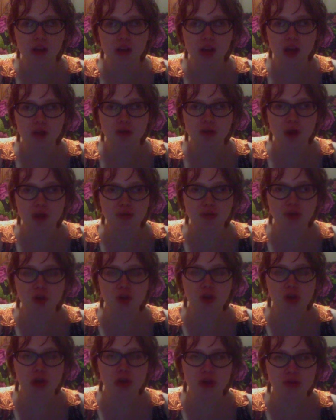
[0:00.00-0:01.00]
so so
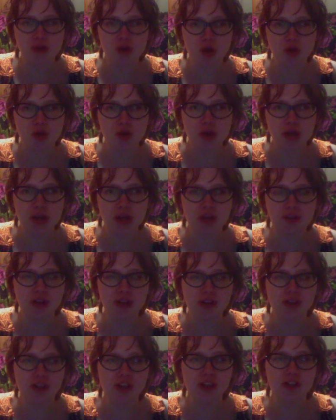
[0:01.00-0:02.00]
she so she
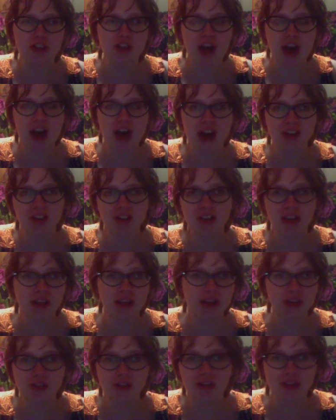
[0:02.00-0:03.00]
did did that,
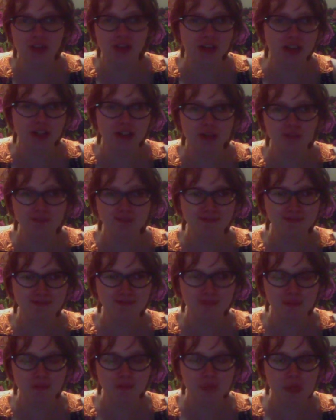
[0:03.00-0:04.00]
and uh,
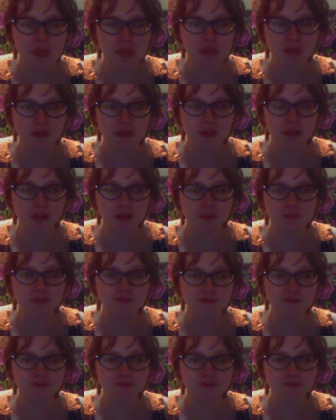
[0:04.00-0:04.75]
um,